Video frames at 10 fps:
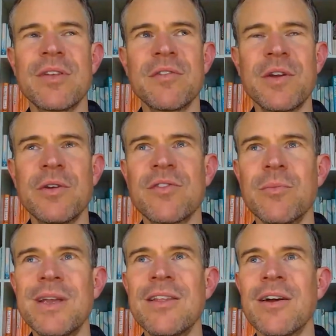Because it feels to
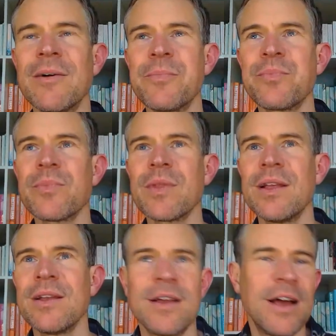me that
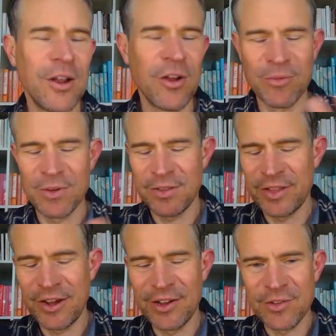along
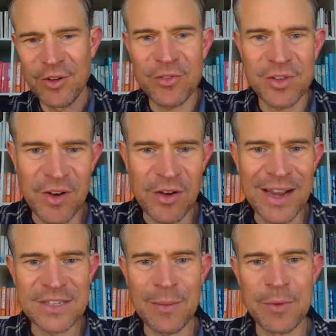the lines of lots of our
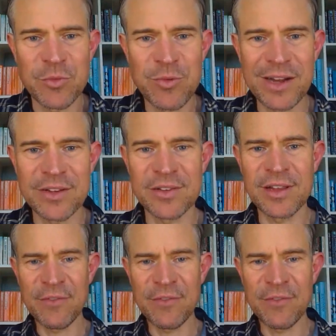action happiness practices,